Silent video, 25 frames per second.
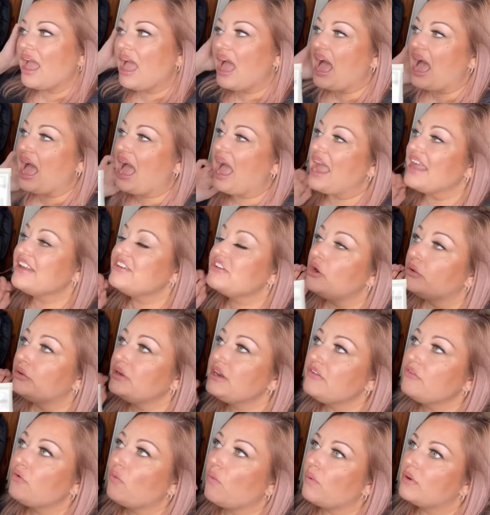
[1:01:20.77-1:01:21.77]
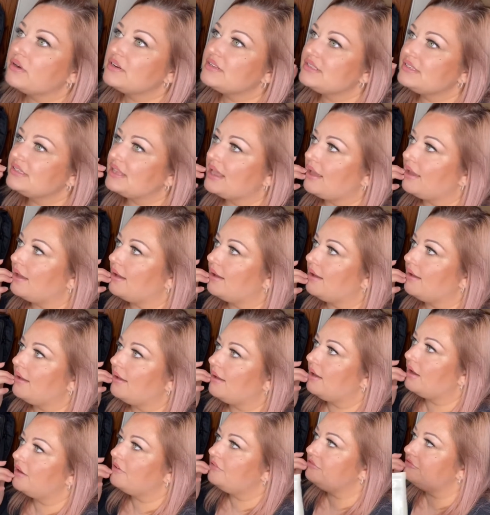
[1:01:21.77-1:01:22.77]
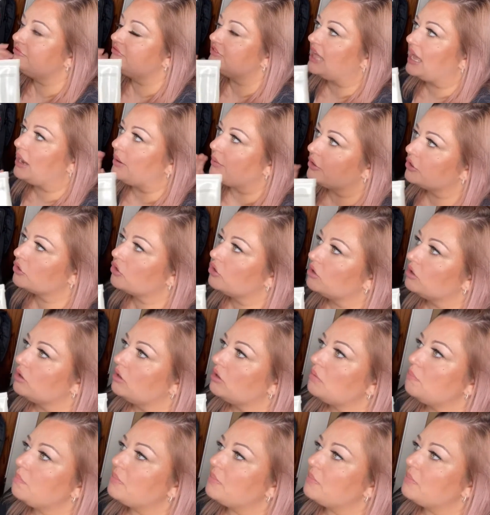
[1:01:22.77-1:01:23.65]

I don't even want to say a flower girl,